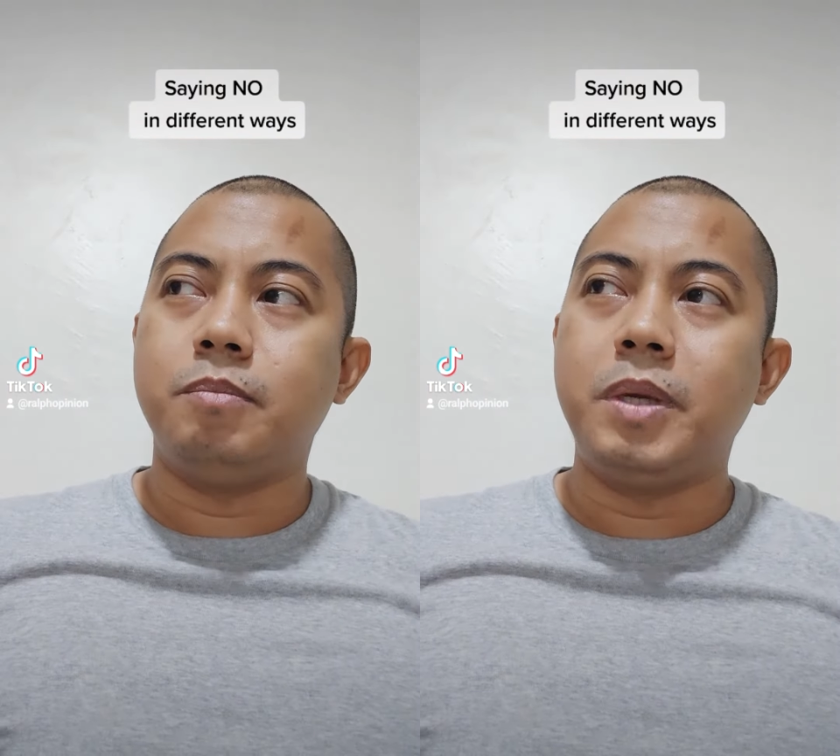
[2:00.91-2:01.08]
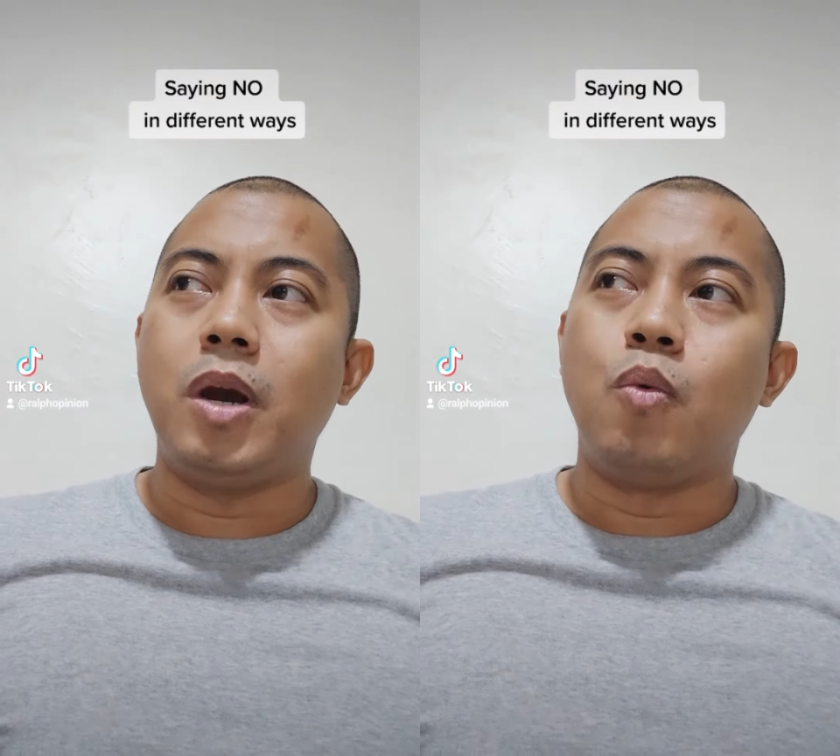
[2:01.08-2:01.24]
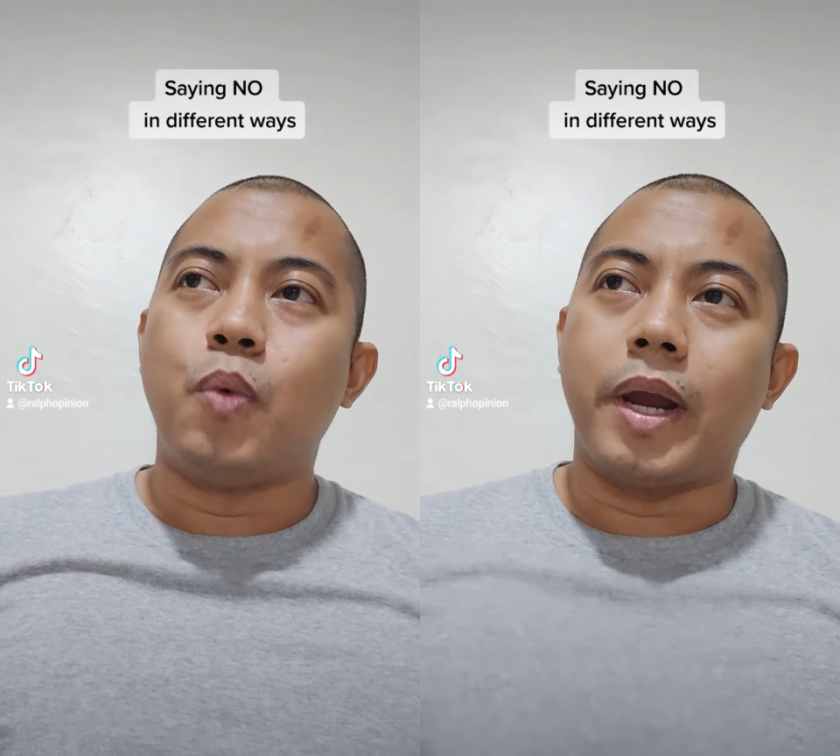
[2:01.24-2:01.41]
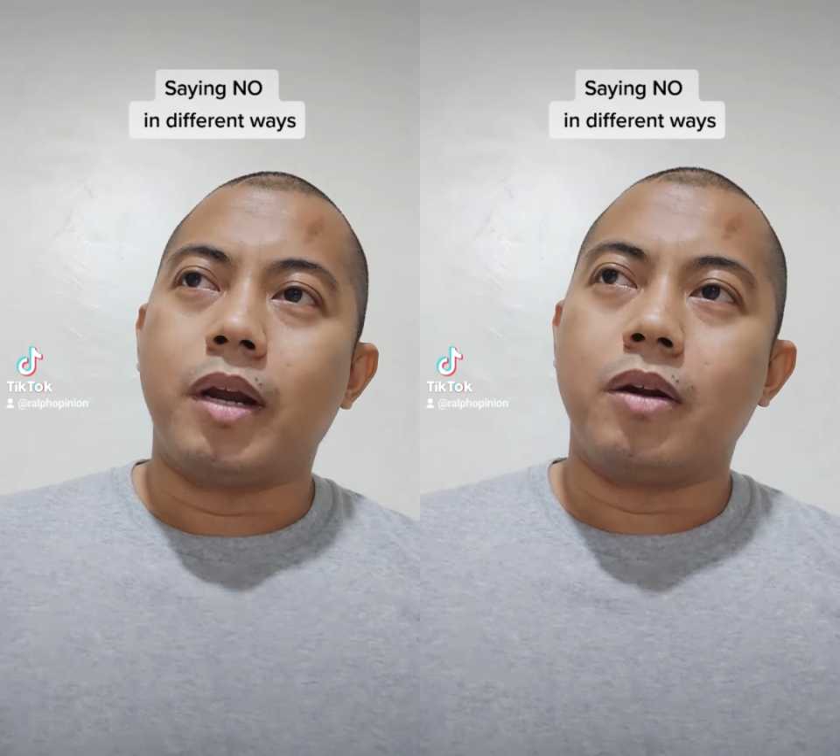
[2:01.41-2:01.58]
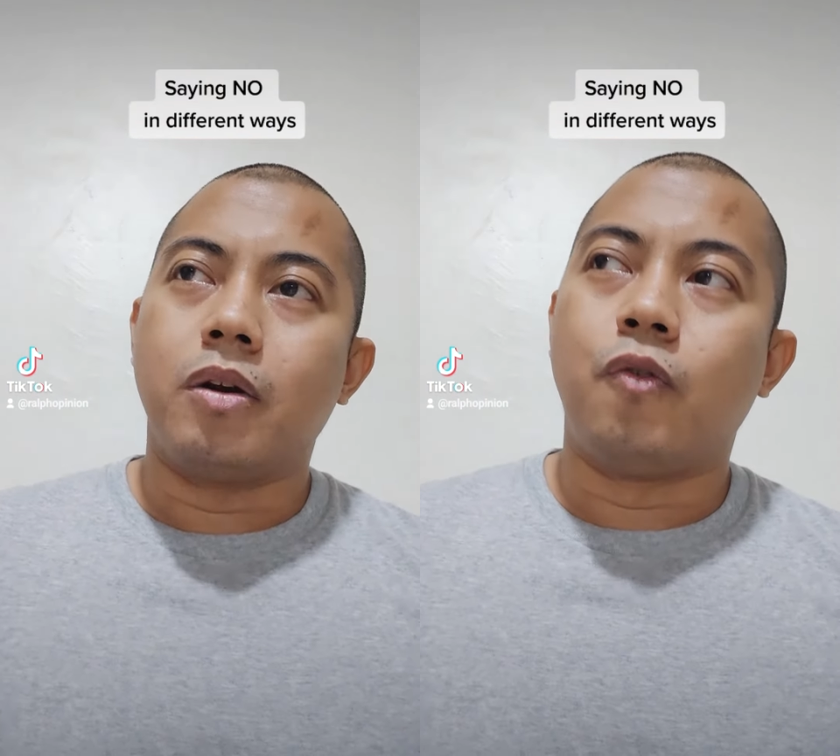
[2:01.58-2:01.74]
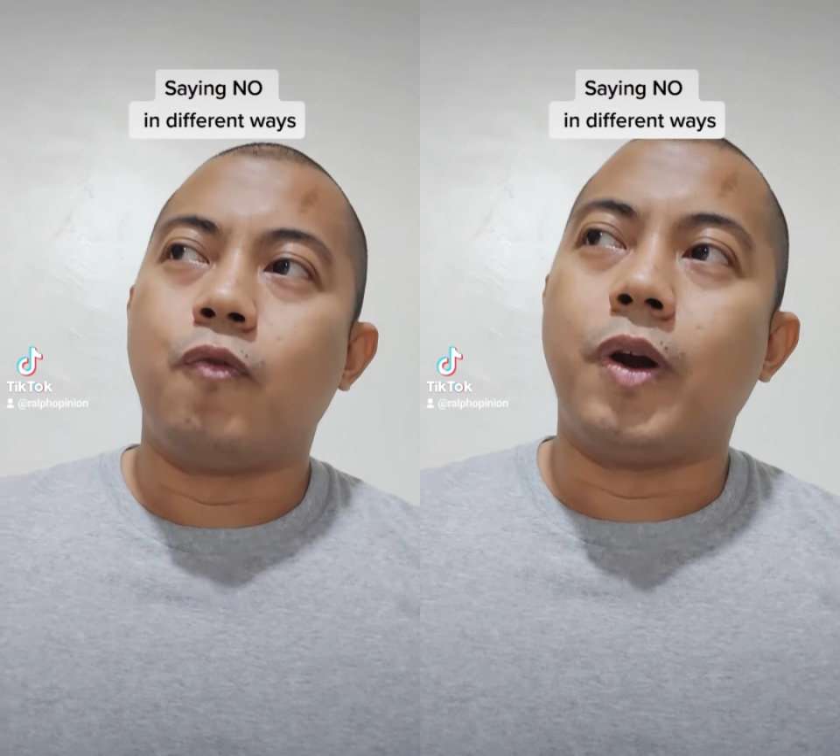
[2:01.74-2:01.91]
be aware
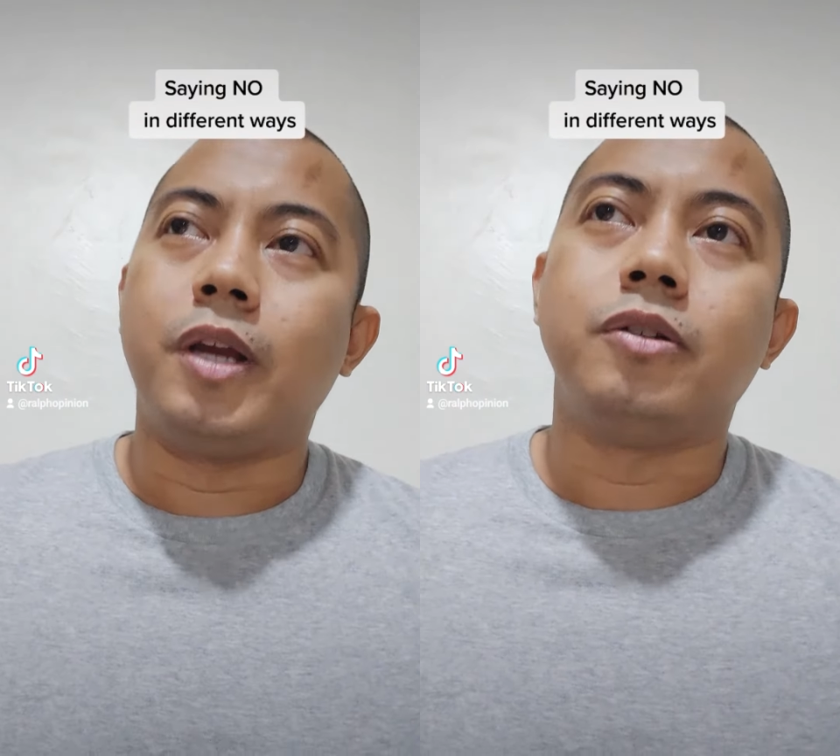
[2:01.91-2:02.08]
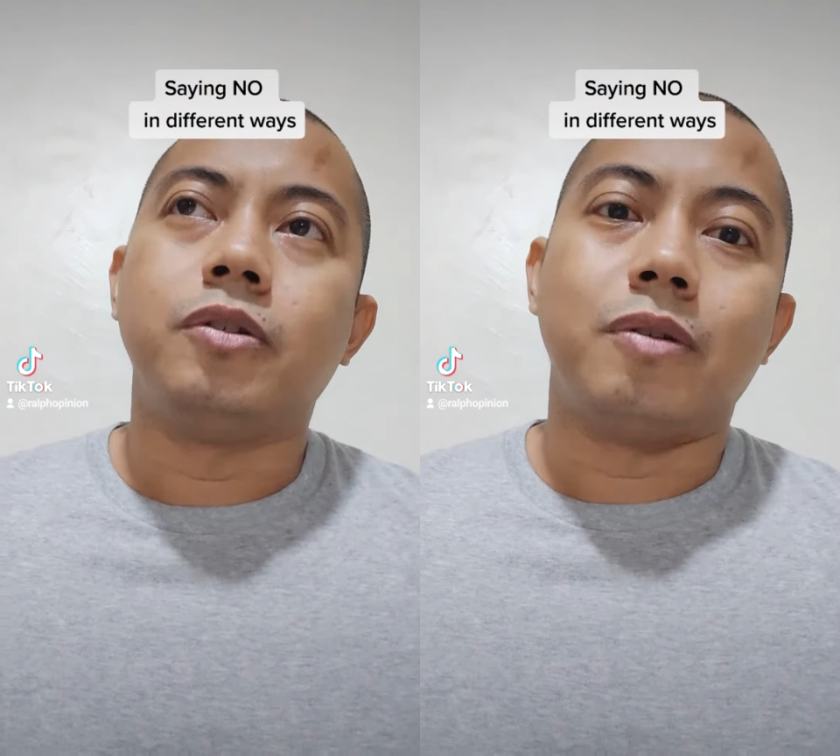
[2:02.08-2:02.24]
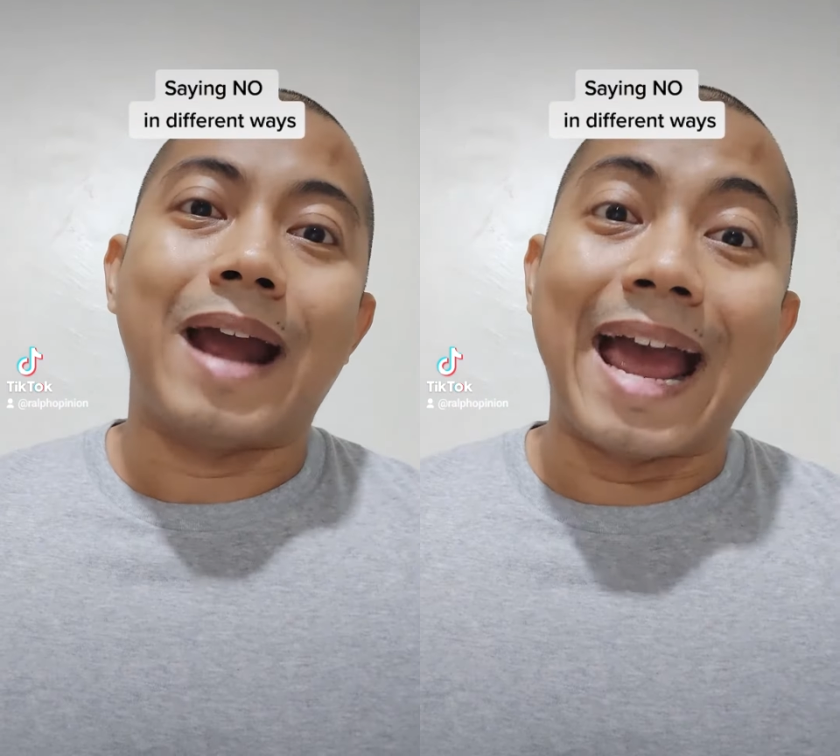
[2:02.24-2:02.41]
of where you're